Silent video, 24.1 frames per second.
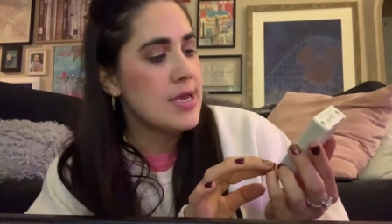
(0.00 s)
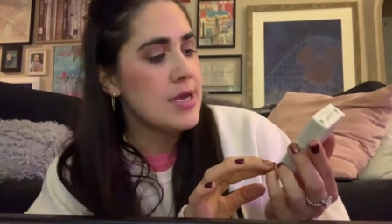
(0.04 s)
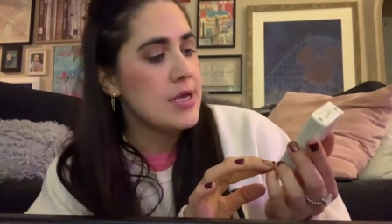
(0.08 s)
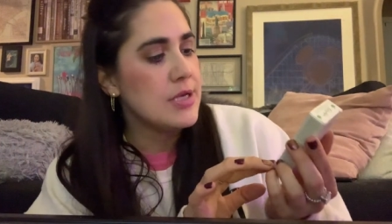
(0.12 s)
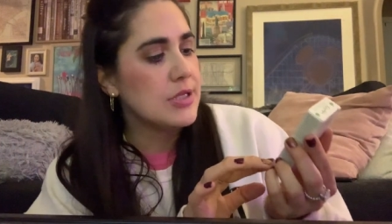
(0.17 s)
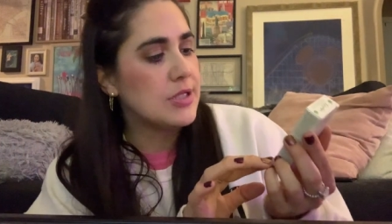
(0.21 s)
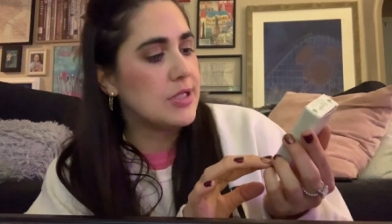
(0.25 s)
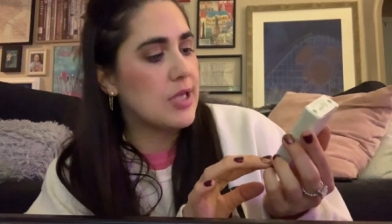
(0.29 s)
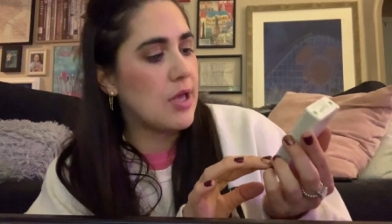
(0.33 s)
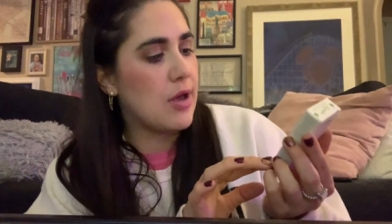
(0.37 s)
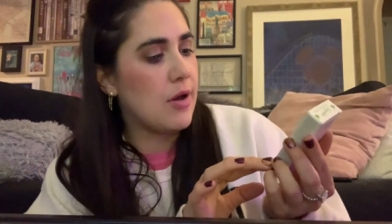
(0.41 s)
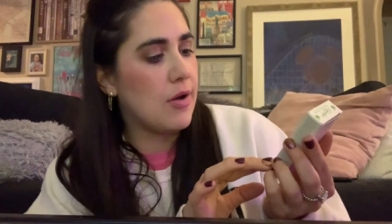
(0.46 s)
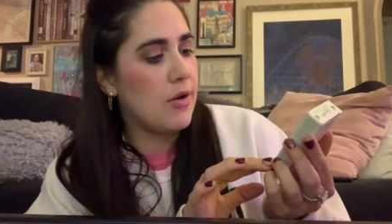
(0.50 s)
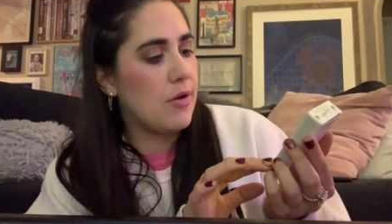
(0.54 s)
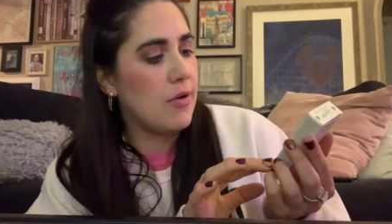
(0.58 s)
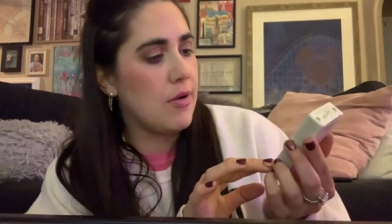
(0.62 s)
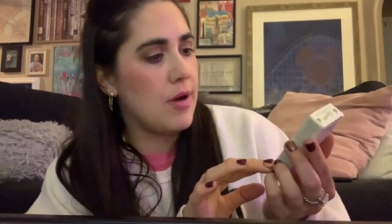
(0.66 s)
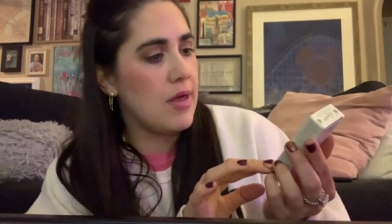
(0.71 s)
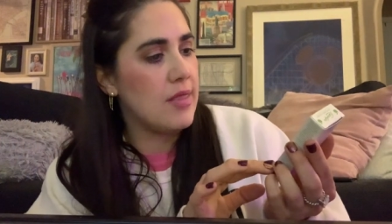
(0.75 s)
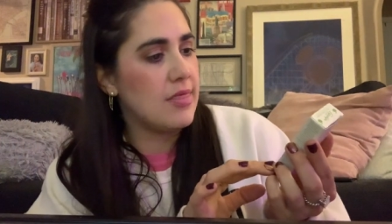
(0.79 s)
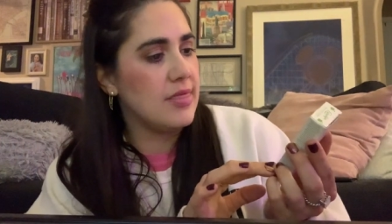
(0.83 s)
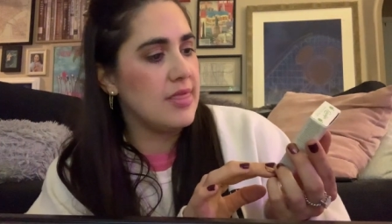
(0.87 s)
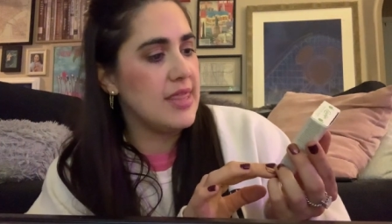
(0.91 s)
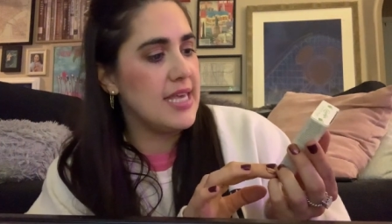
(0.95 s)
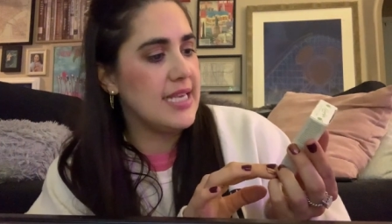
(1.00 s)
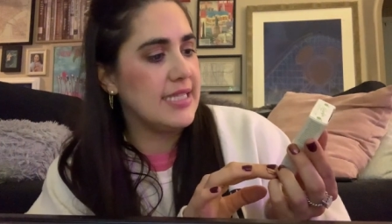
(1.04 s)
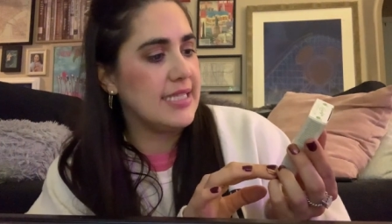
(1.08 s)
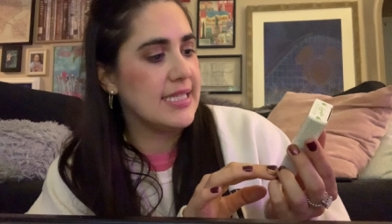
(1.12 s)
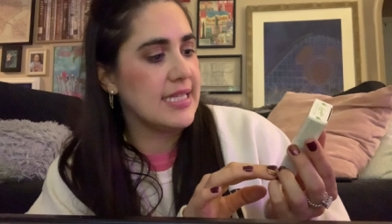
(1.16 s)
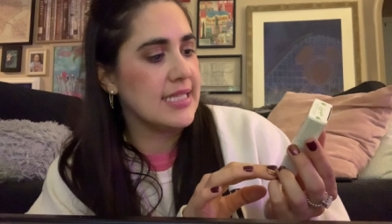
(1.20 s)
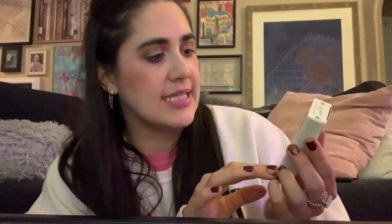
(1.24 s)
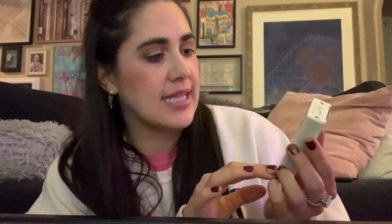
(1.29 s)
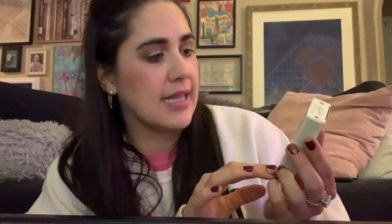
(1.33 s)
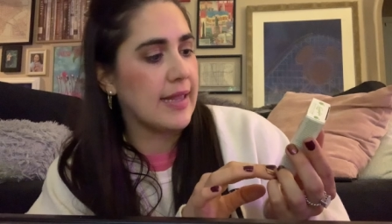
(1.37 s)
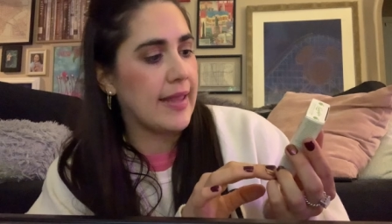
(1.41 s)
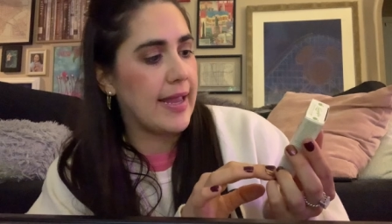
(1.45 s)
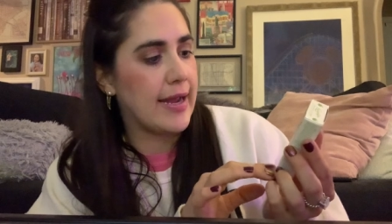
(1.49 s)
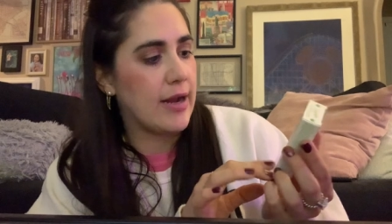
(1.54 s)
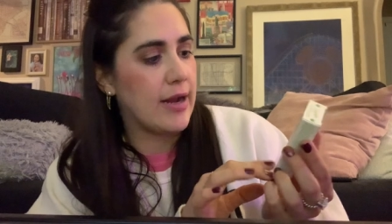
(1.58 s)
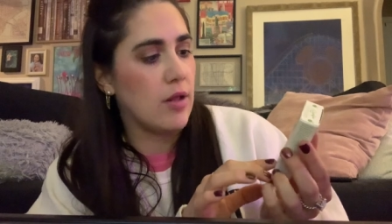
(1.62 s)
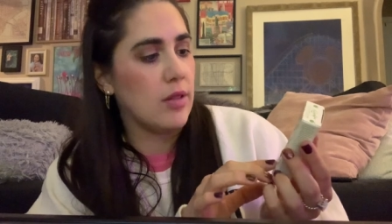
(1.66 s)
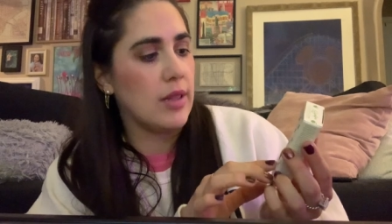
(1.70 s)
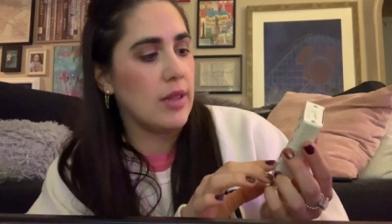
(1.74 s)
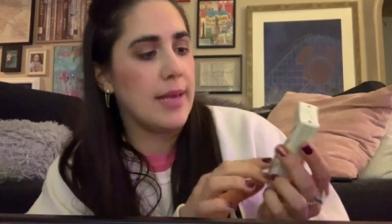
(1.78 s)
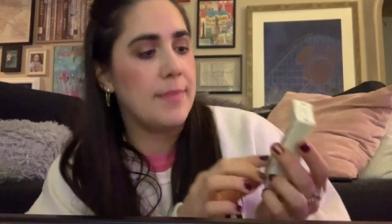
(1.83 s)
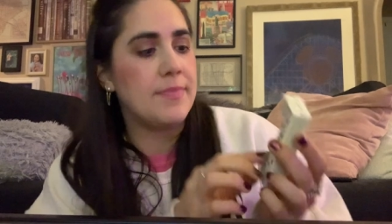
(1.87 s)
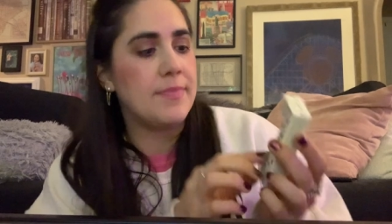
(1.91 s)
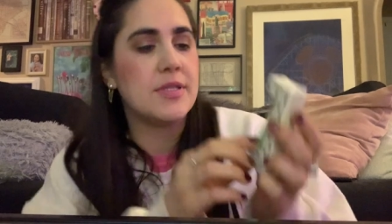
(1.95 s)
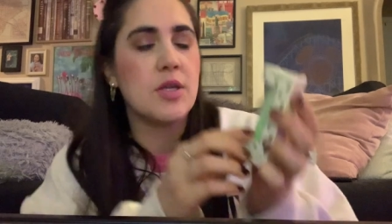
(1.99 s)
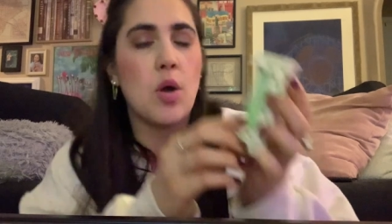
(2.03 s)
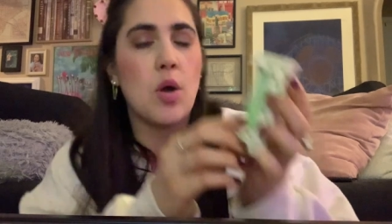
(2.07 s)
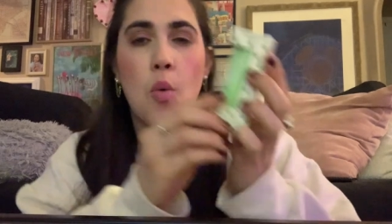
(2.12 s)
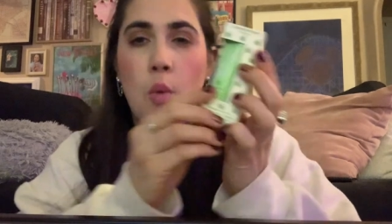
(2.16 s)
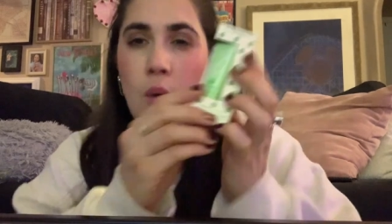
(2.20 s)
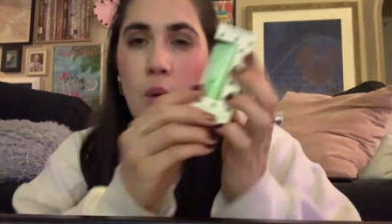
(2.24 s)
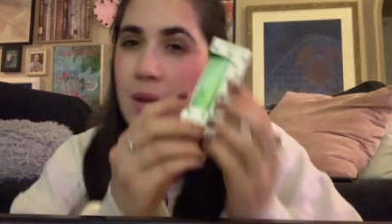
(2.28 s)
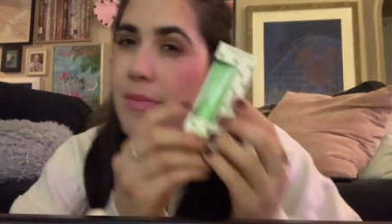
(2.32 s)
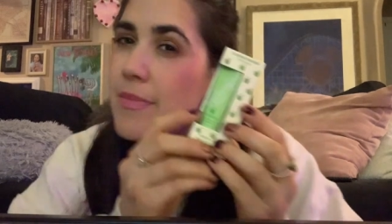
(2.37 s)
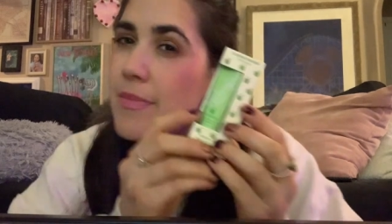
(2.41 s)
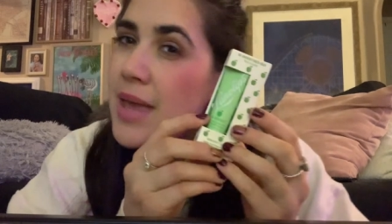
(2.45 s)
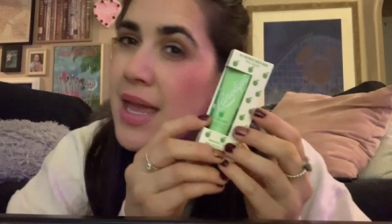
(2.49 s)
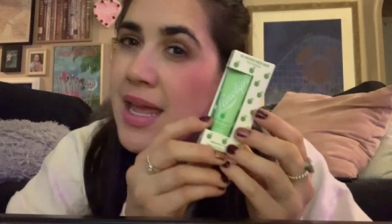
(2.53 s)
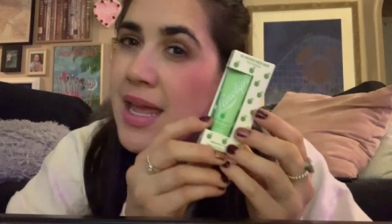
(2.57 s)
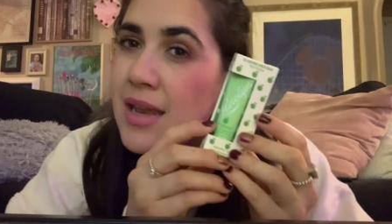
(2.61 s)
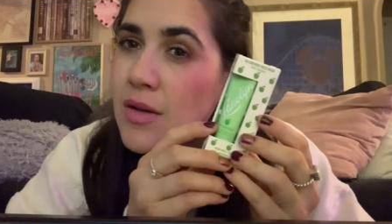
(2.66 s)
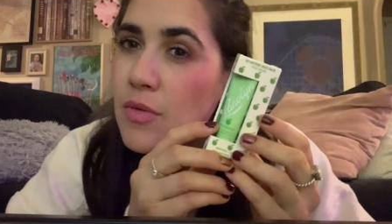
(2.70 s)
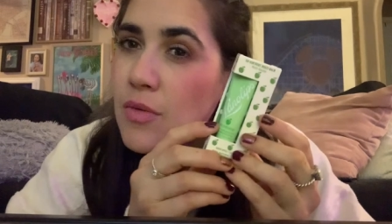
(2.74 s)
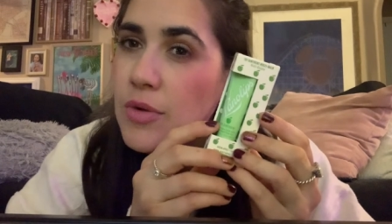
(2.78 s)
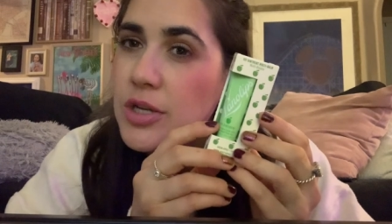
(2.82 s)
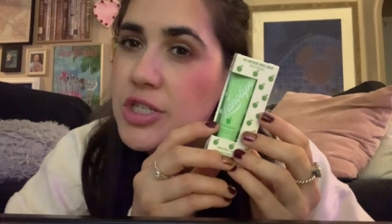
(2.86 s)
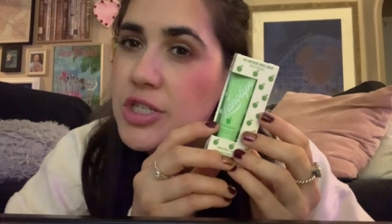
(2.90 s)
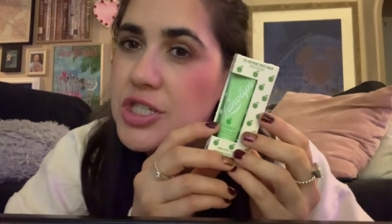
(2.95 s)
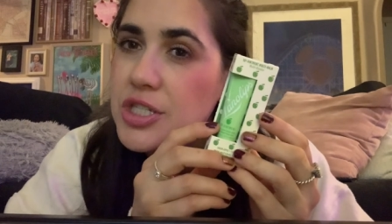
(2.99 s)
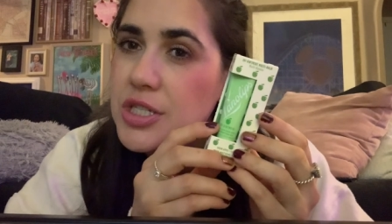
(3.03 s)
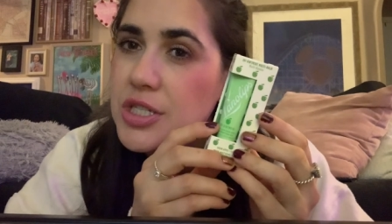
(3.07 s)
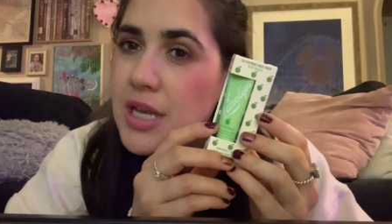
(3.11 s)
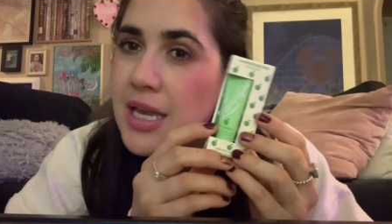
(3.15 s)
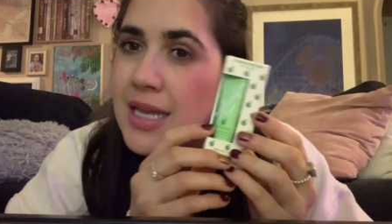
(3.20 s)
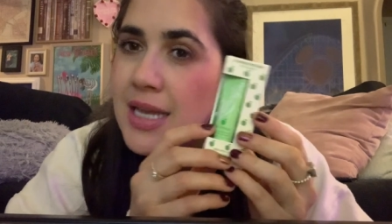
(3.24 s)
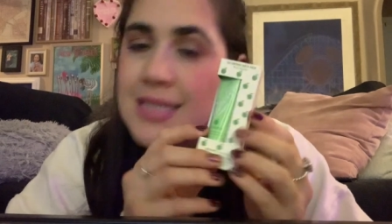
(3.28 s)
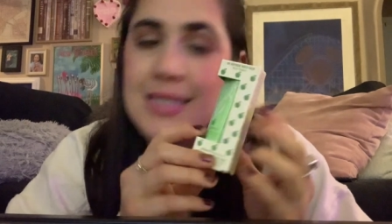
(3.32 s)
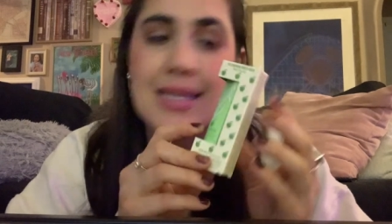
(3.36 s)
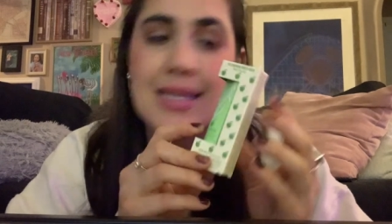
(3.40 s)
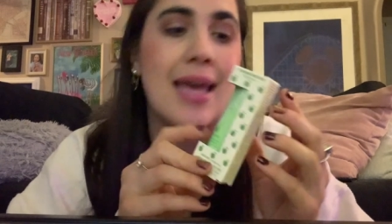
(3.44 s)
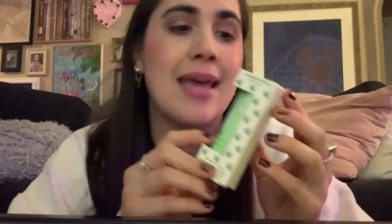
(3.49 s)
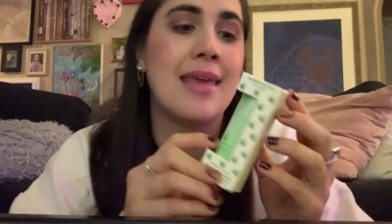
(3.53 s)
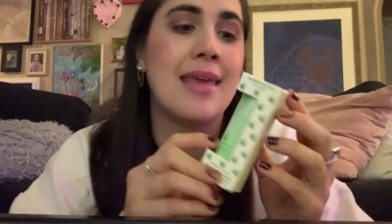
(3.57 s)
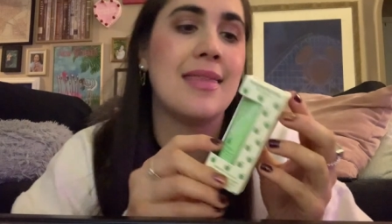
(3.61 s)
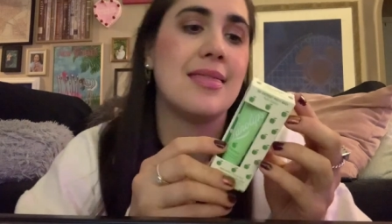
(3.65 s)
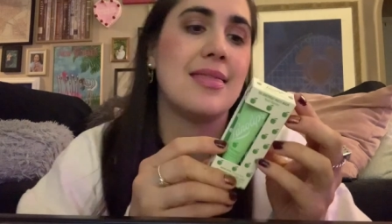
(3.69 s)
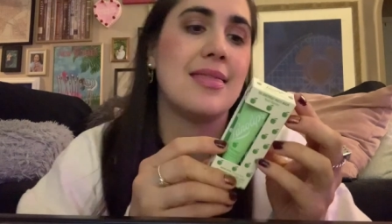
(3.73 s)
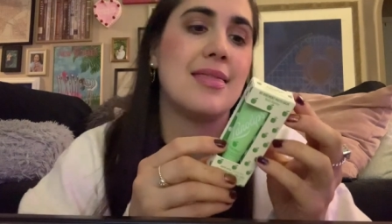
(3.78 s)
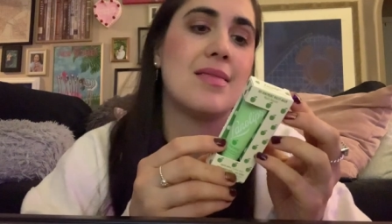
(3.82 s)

So this is the Lanolips ointment, which is like,